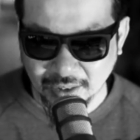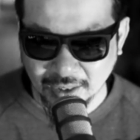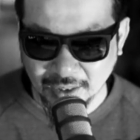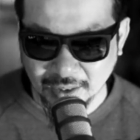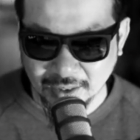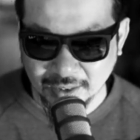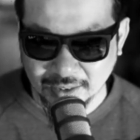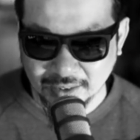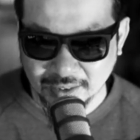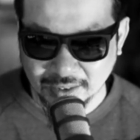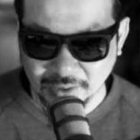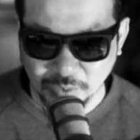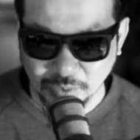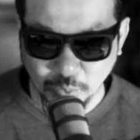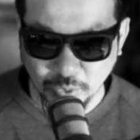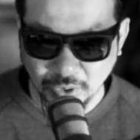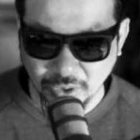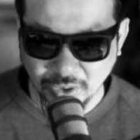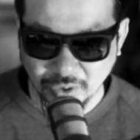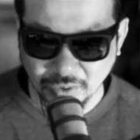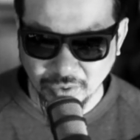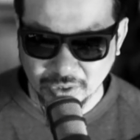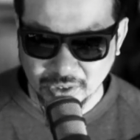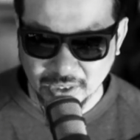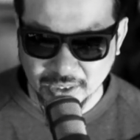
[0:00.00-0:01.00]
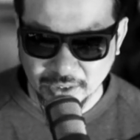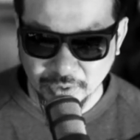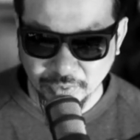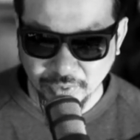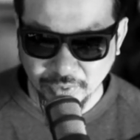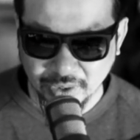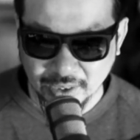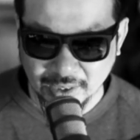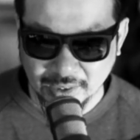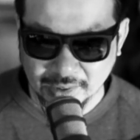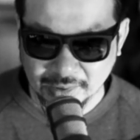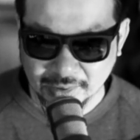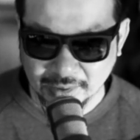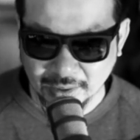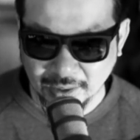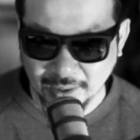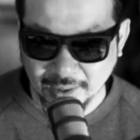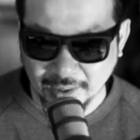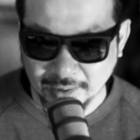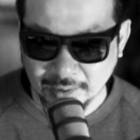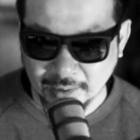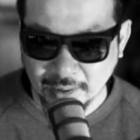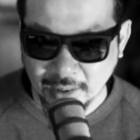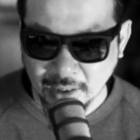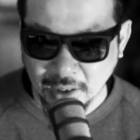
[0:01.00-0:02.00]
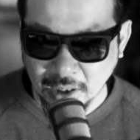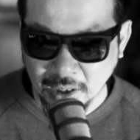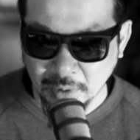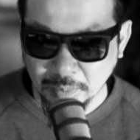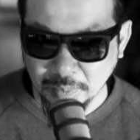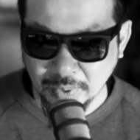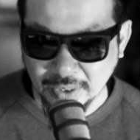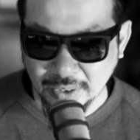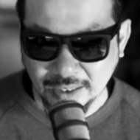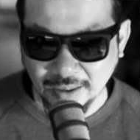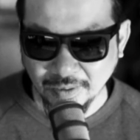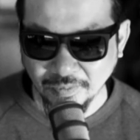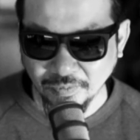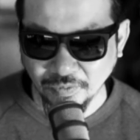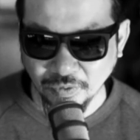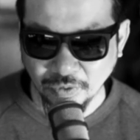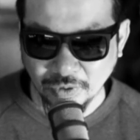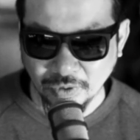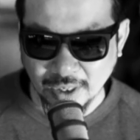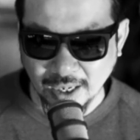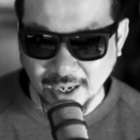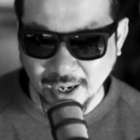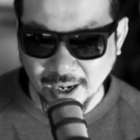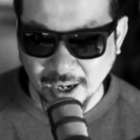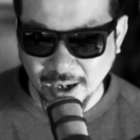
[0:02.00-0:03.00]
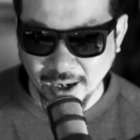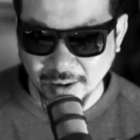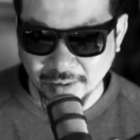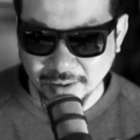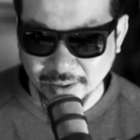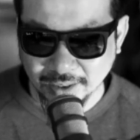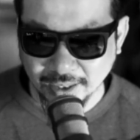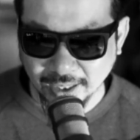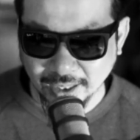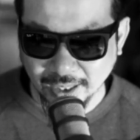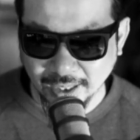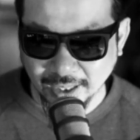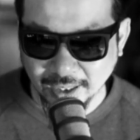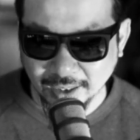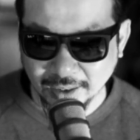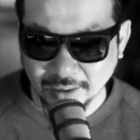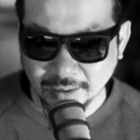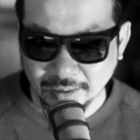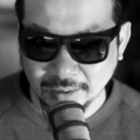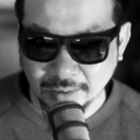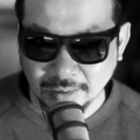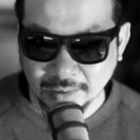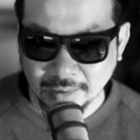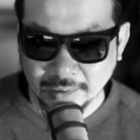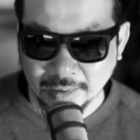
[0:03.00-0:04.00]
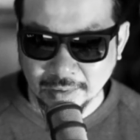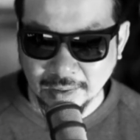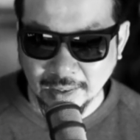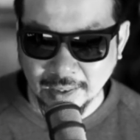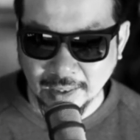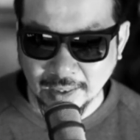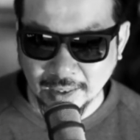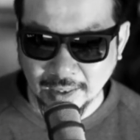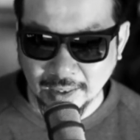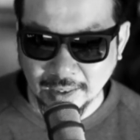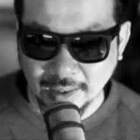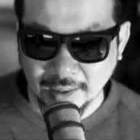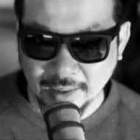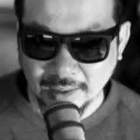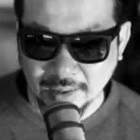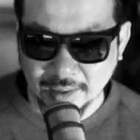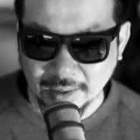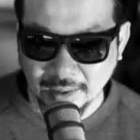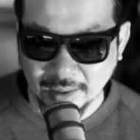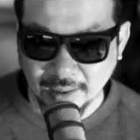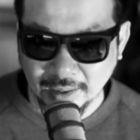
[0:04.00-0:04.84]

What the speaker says: It's just one of those little things that I pick up for an hour a day and